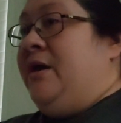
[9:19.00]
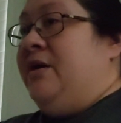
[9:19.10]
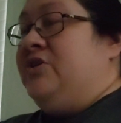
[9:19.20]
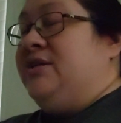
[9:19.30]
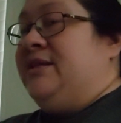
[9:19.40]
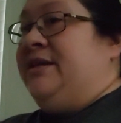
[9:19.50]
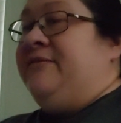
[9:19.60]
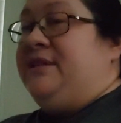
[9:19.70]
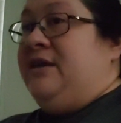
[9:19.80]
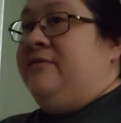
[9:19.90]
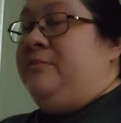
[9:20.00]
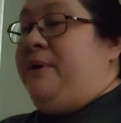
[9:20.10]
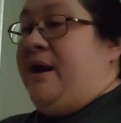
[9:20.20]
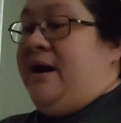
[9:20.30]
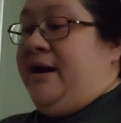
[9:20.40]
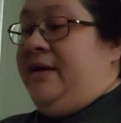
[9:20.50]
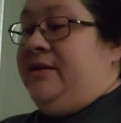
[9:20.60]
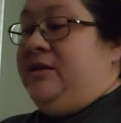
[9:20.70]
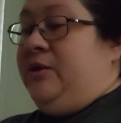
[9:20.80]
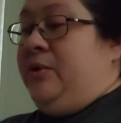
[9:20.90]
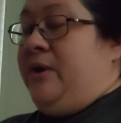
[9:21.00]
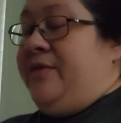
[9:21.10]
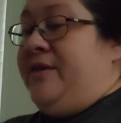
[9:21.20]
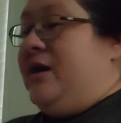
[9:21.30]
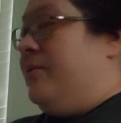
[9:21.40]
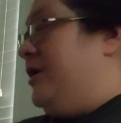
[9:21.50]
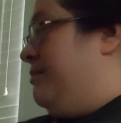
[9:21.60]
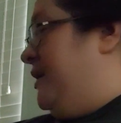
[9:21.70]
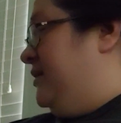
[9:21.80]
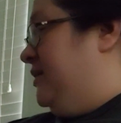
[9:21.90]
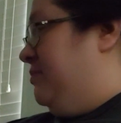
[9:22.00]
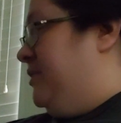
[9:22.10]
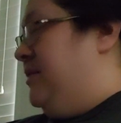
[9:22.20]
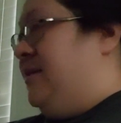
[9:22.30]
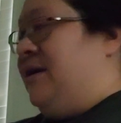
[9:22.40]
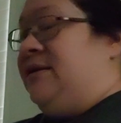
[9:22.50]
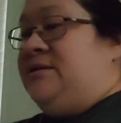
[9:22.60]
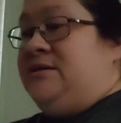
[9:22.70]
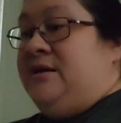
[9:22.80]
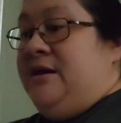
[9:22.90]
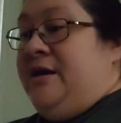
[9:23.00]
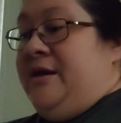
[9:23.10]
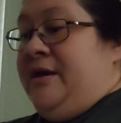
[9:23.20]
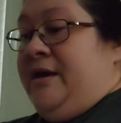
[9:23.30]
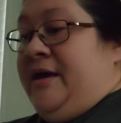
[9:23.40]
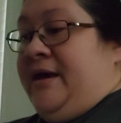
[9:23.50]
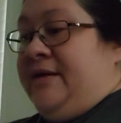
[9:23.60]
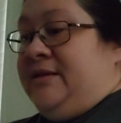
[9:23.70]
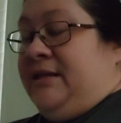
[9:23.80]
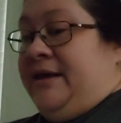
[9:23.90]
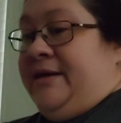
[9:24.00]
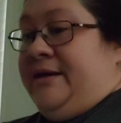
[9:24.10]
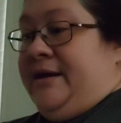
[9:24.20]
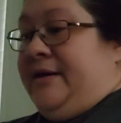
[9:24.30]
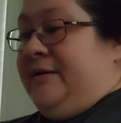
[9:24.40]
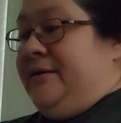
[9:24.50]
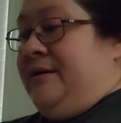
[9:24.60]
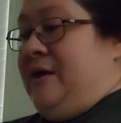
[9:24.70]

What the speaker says: it just leaves stuff behind. So I think I want to make something that has like I